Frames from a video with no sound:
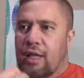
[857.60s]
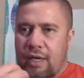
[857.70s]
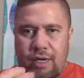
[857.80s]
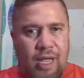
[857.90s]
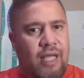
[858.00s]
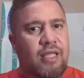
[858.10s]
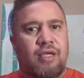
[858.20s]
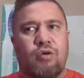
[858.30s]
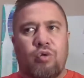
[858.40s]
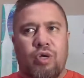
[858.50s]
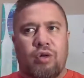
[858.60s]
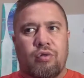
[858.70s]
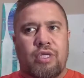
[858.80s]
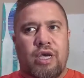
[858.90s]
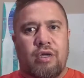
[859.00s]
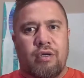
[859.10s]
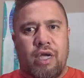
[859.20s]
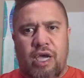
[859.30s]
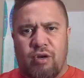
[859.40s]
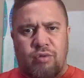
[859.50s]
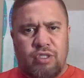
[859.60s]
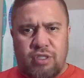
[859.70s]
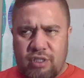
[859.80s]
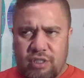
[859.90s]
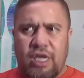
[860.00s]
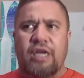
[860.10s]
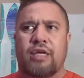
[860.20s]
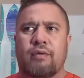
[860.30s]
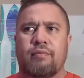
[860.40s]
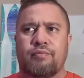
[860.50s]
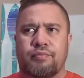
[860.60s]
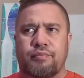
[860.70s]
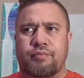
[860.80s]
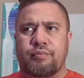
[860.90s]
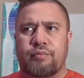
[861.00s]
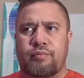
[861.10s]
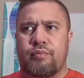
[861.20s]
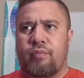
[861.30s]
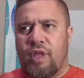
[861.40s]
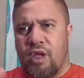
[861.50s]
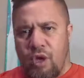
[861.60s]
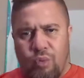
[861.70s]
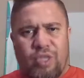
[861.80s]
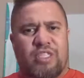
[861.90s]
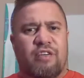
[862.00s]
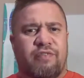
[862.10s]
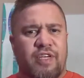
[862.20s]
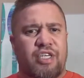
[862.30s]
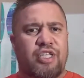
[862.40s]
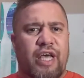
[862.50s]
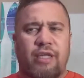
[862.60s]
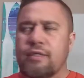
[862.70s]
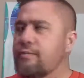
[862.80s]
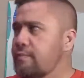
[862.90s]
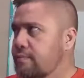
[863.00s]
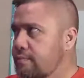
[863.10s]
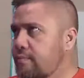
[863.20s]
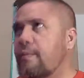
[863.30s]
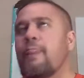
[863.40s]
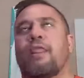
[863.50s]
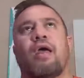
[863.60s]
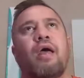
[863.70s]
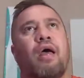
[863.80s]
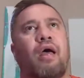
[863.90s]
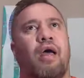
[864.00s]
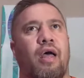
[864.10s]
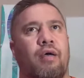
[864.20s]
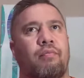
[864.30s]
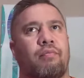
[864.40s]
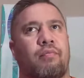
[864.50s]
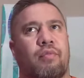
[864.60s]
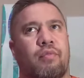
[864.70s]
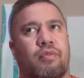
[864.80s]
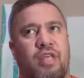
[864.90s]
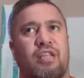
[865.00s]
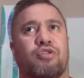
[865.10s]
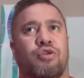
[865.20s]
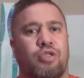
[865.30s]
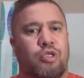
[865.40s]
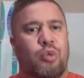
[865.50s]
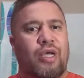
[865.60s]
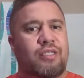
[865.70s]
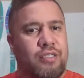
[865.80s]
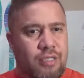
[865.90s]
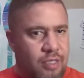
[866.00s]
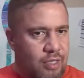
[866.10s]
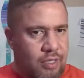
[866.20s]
laying the kōrero down, and it was just stunning. Once he had finished that, then turned to us,